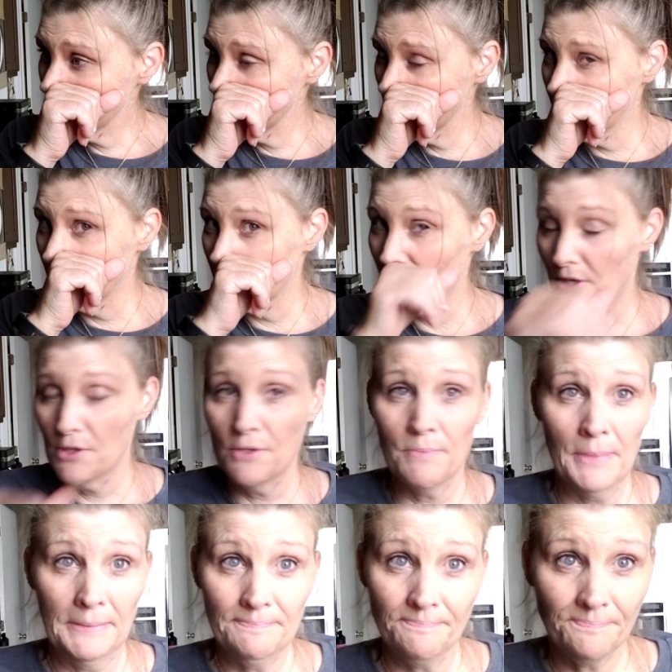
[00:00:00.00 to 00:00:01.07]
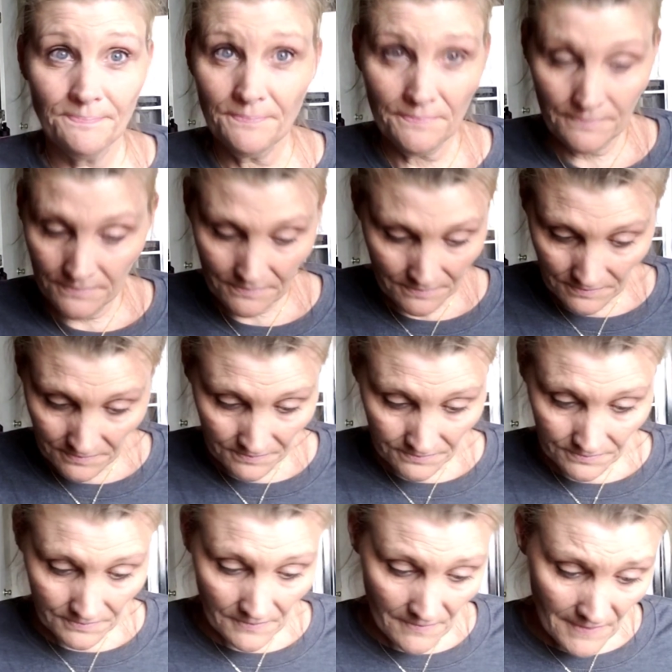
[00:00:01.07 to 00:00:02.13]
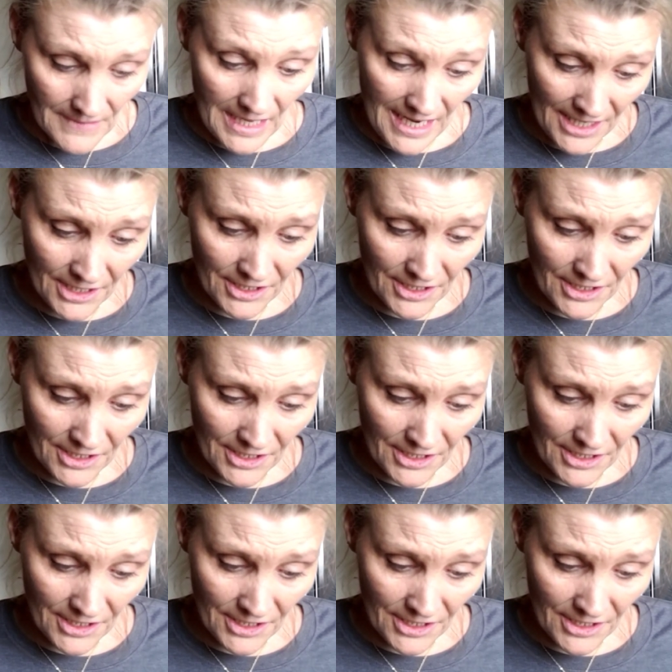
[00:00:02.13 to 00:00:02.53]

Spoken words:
Oh, excuse me. I